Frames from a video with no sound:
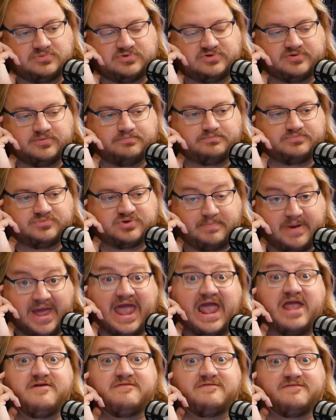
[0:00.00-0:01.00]
to to
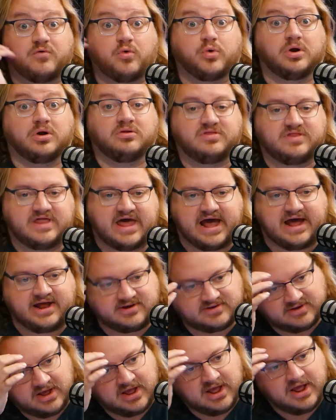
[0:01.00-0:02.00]
pay for
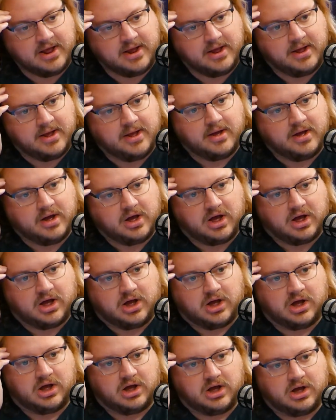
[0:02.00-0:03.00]
that.
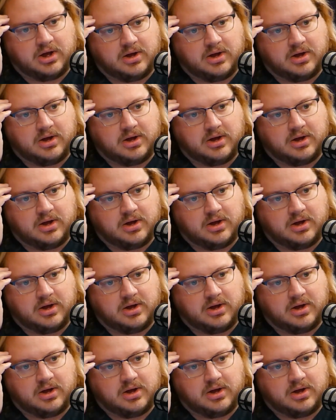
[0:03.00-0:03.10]
Uh